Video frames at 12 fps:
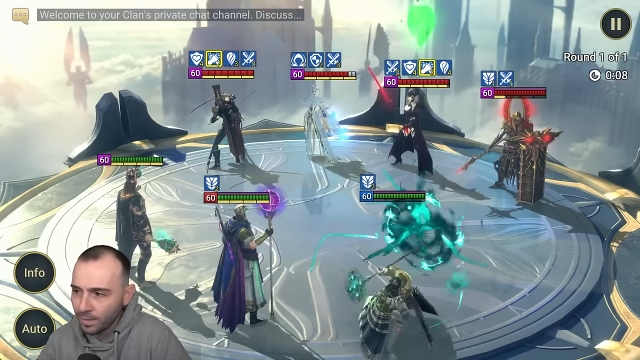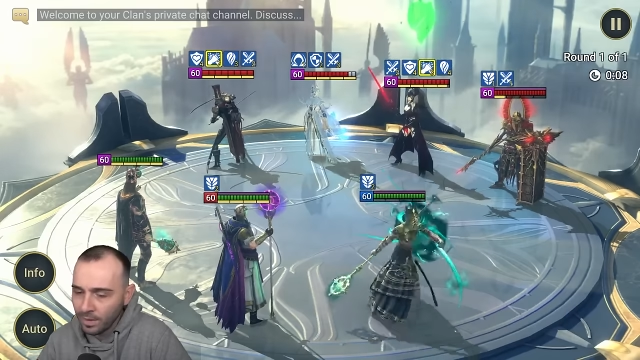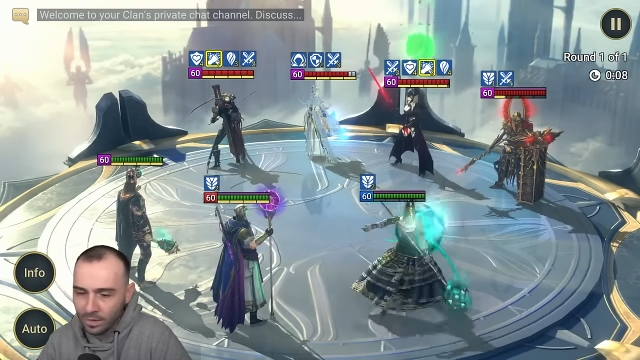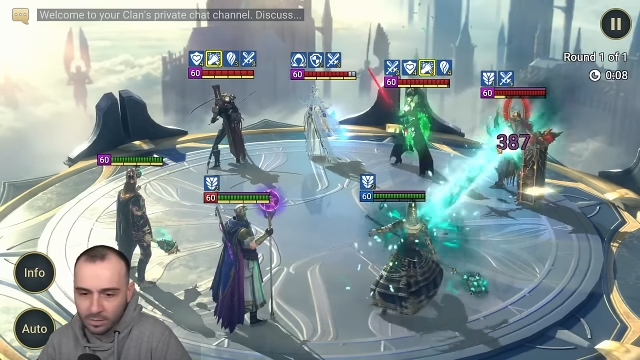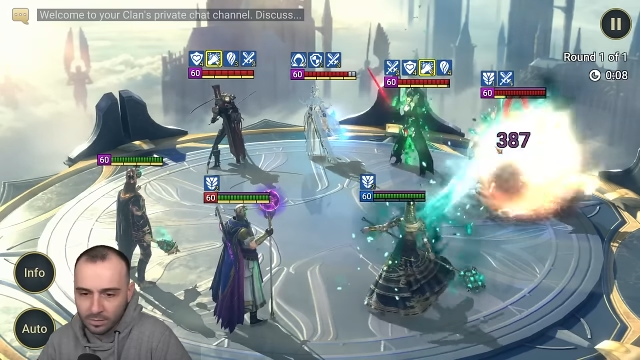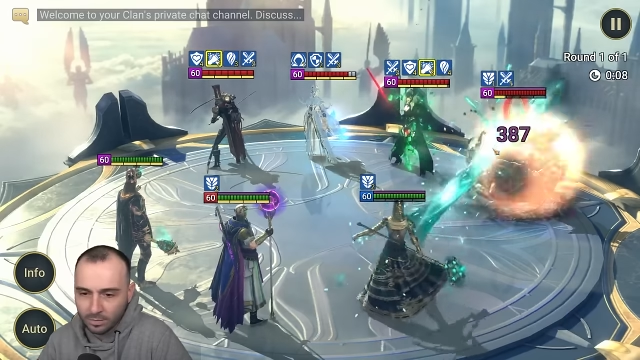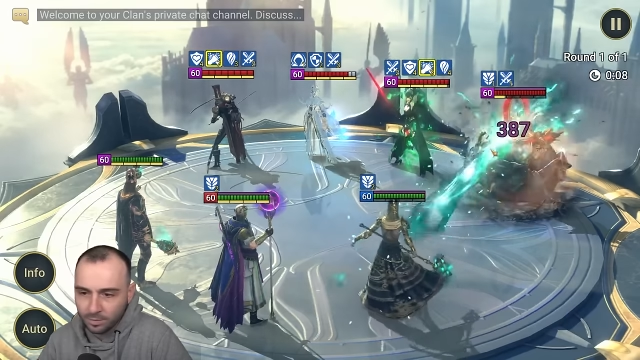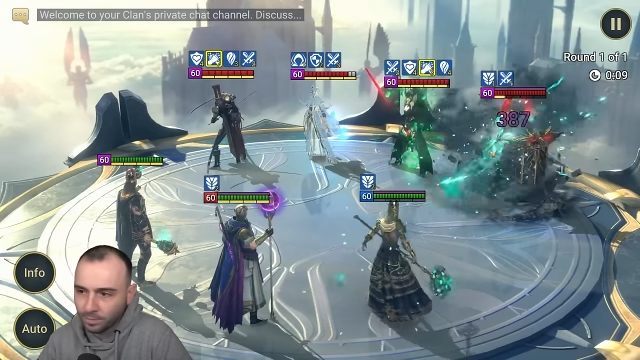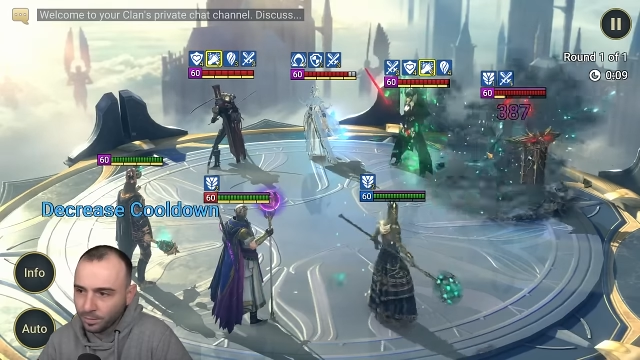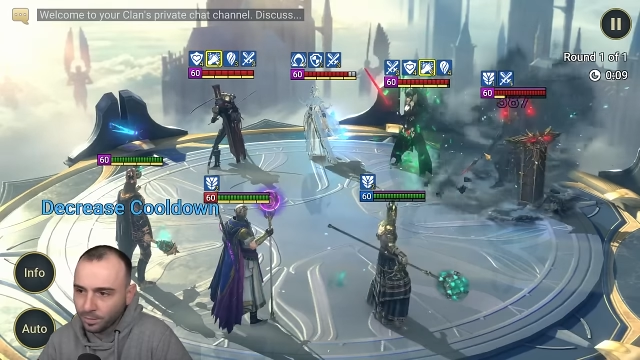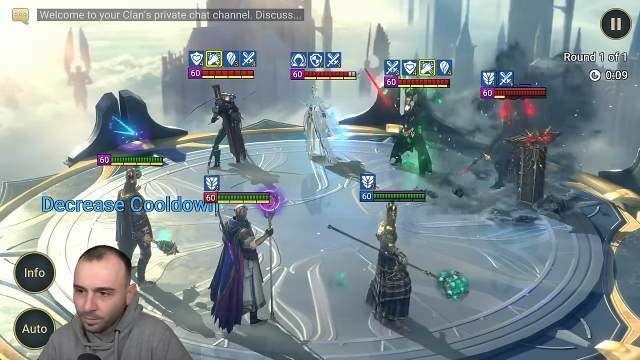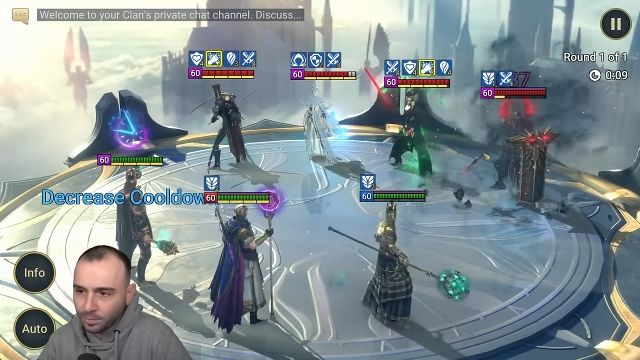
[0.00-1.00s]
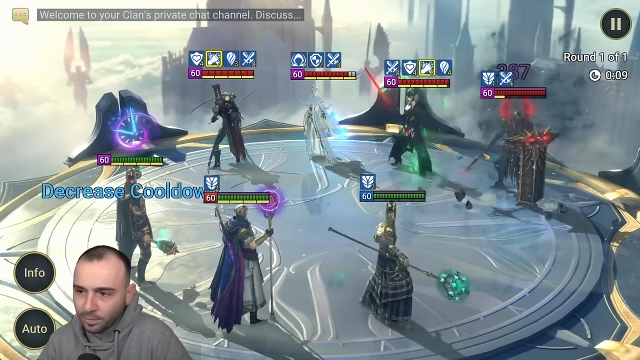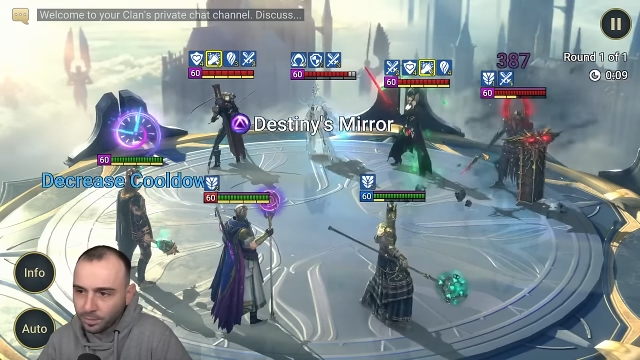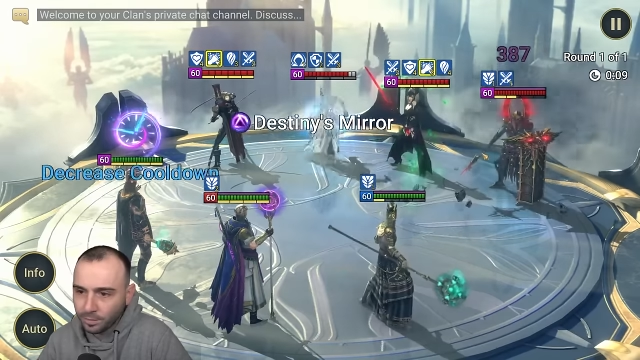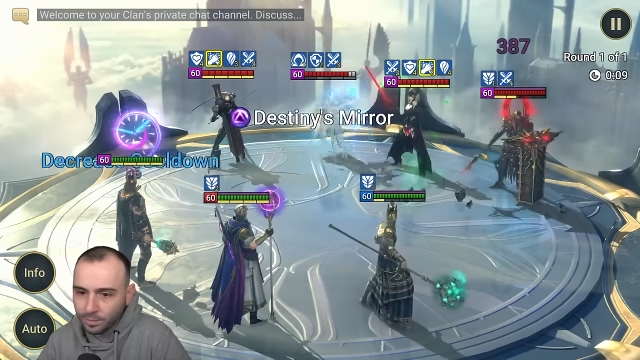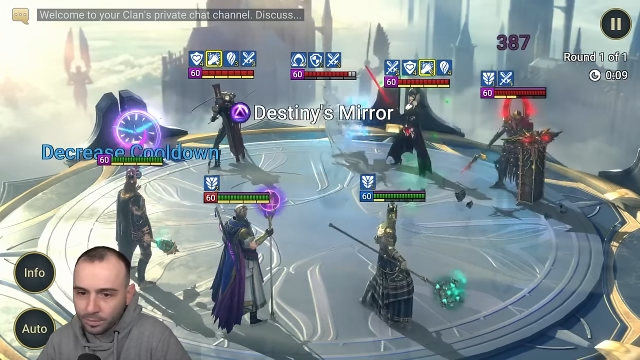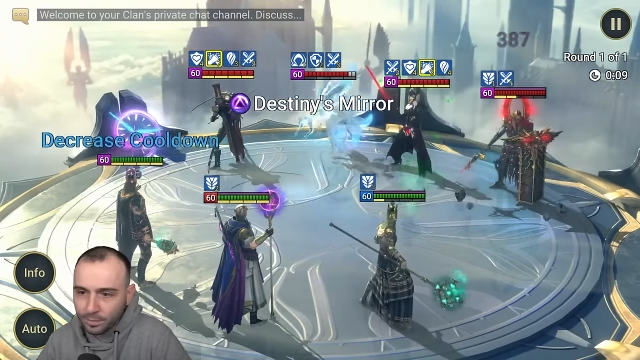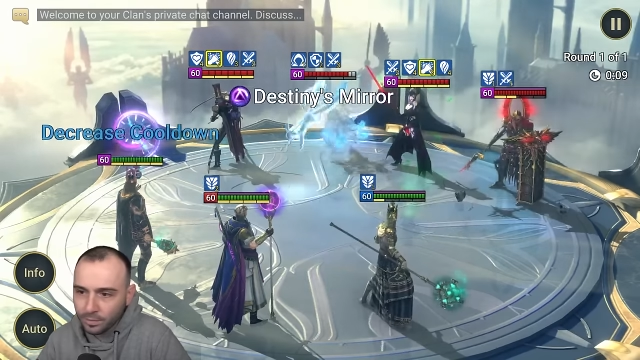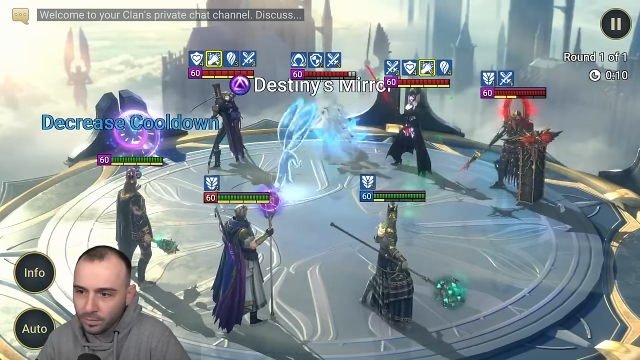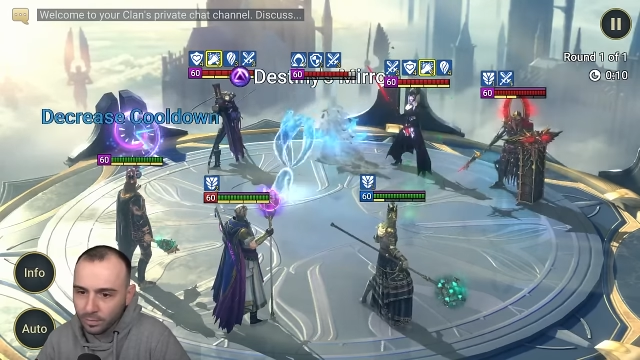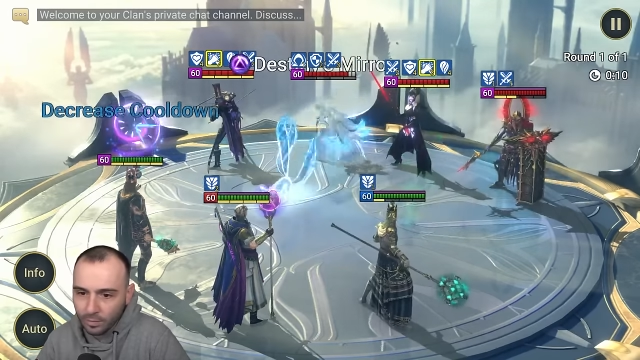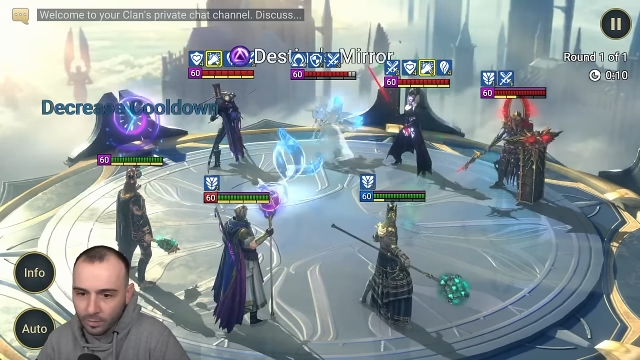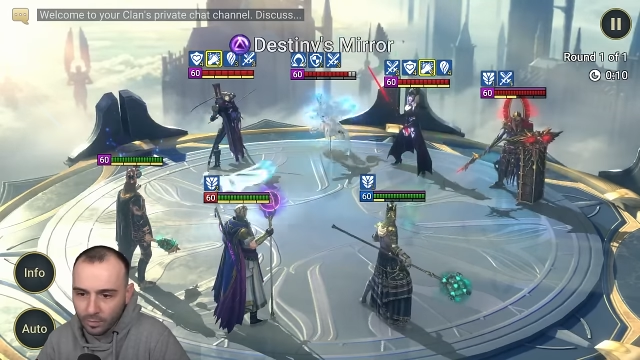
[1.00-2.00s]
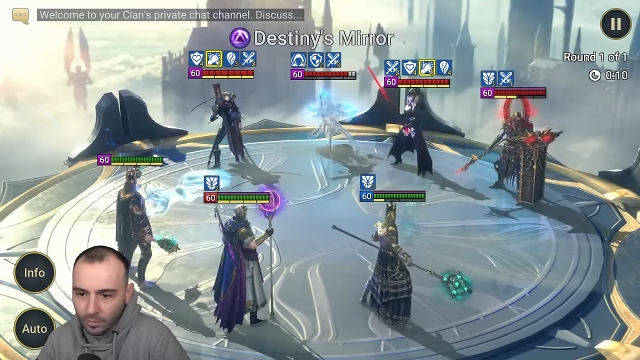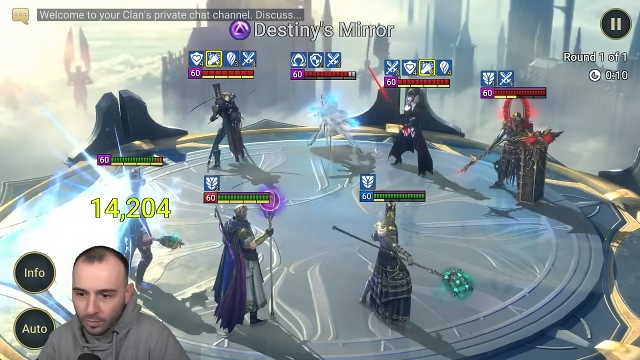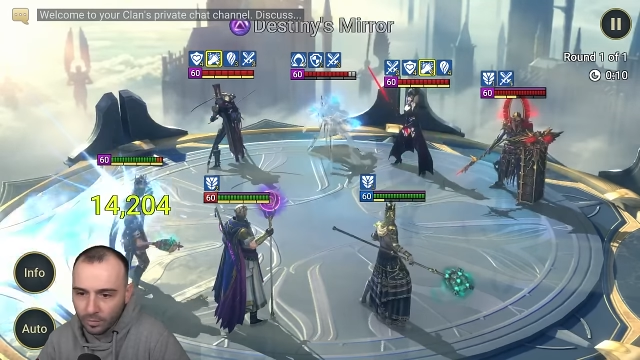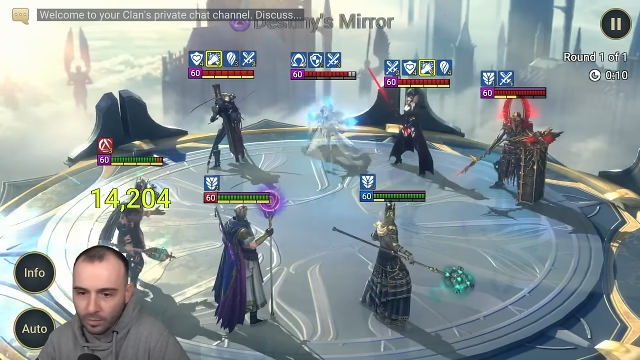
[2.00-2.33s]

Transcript: [no speech]